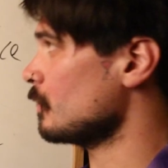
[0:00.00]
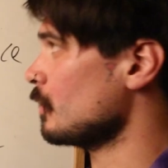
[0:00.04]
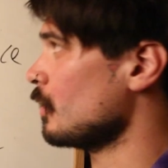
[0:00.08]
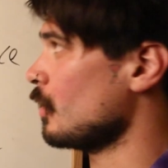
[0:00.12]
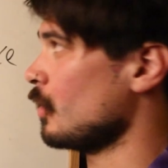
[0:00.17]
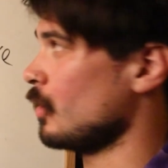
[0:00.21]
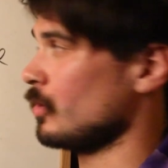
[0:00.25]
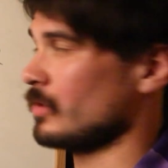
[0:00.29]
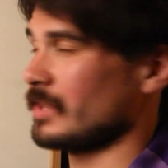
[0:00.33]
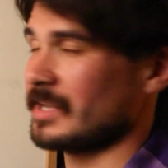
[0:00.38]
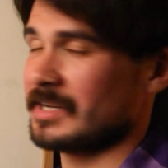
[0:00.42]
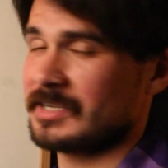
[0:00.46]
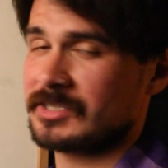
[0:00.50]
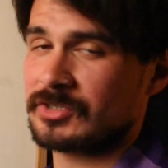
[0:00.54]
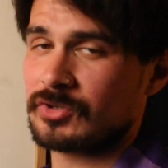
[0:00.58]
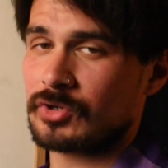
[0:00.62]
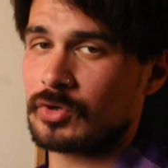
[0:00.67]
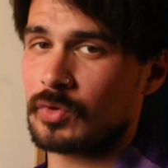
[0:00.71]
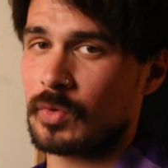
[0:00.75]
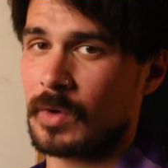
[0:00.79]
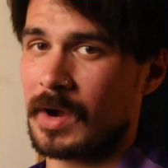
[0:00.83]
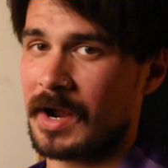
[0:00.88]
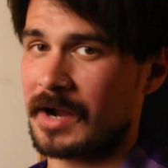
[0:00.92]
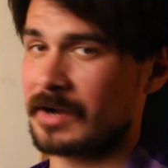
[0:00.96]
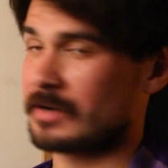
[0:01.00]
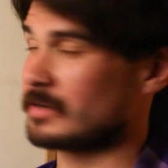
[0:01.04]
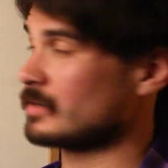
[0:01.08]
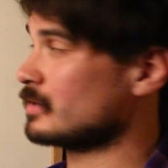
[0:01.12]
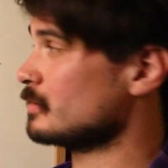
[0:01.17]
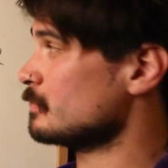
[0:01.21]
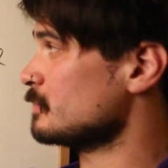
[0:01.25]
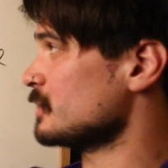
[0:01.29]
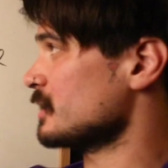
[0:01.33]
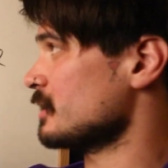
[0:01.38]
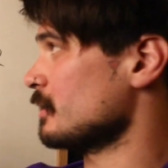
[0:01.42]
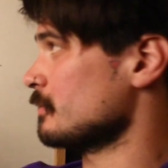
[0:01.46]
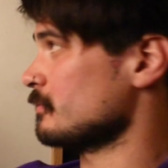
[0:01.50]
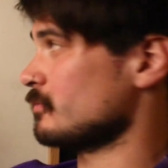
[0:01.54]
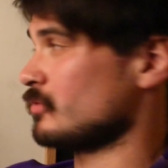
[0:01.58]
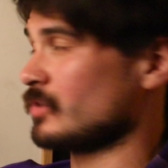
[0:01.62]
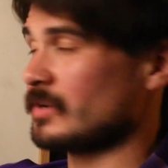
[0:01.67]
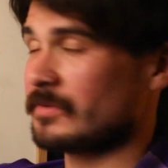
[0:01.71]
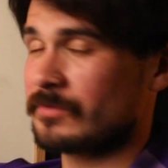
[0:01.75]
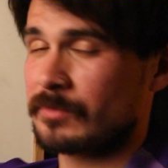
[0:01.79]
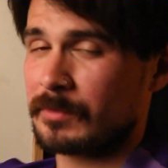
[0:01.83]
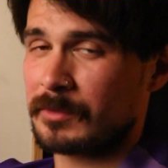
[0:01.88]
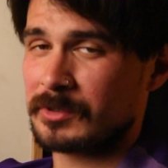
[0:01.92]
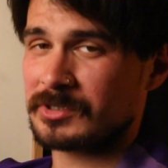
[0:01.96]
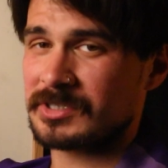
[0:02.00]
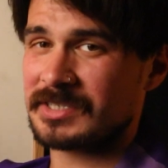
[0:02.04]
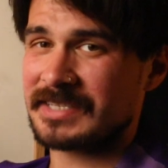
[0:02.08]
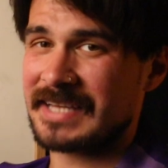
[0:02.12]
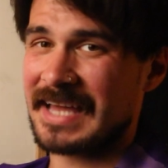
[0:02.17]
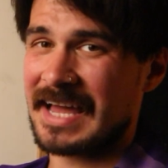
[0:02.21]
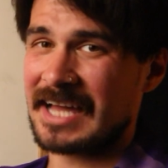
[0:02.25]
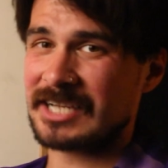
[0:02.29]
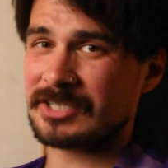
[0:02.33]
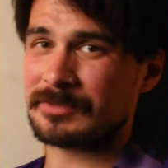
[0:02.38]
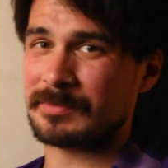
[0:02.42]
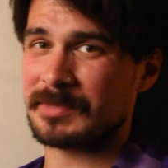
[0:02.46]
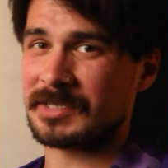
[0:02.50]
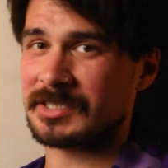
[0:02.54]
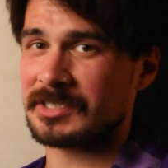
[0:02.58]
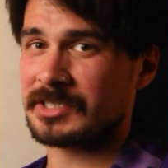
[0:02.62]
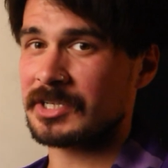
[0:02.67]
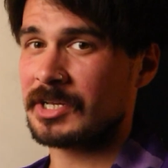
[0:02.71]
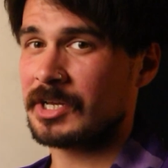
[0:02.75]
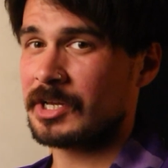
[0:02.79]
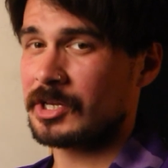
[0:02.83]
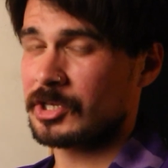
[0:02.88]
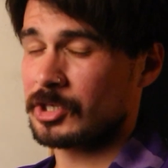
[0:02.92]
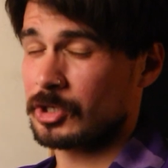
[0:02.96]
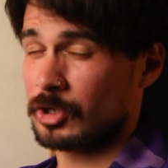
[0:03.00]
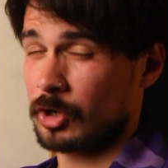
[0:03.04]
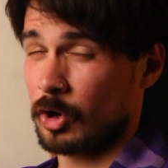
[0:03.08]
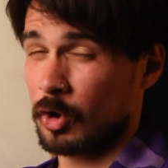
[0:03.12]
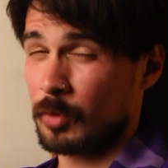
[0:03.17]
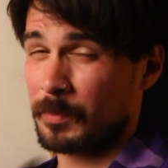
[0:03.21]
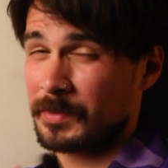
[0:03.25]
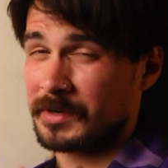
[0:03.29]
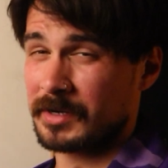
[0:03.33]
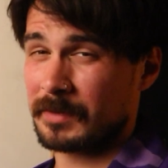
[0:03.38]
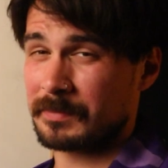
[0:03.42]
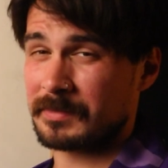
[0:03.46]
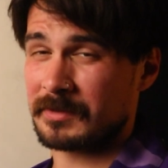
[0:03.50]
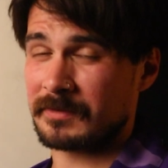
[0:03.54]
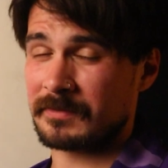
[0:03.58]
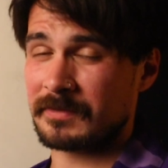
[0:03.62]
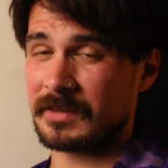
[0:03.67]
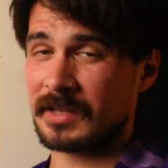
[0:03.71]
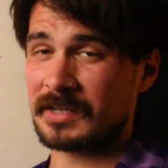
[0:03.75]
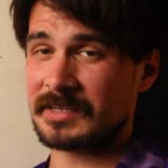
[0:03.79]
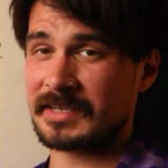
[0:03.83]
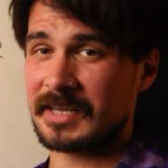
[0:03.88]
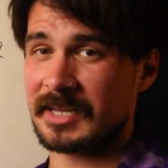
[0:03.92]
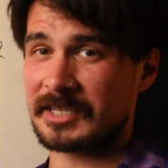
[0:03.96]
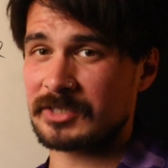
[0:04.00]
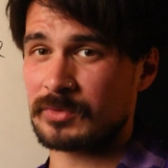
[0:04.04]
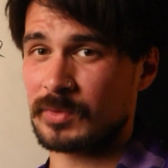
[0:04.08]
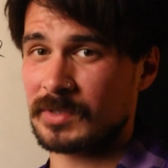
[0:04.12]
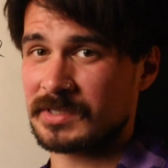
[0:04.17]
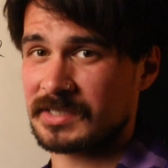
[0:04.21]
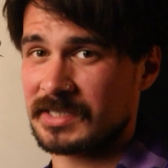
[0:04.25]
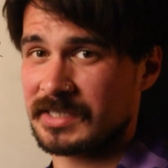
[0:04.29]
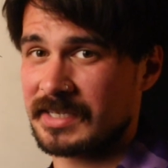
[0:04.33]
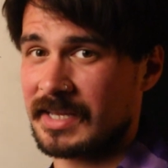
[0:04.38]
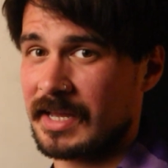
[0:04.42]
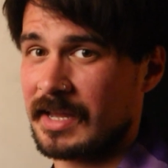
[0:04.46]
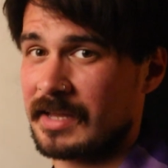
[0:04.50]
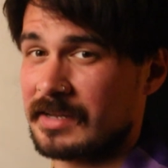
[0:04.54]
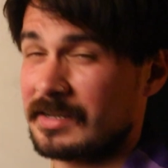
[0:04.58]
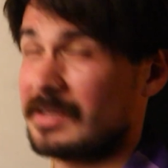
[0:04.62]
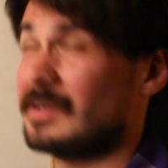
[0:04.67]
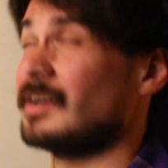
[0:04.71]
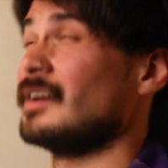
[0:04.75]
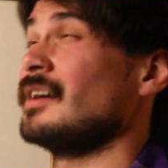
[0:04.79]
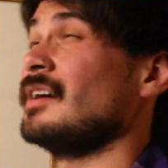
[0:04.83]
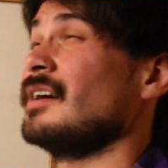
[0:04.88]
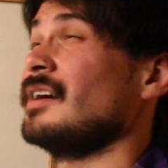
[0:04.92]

All that is required, become free from those attachments. You open up the floodgates once again.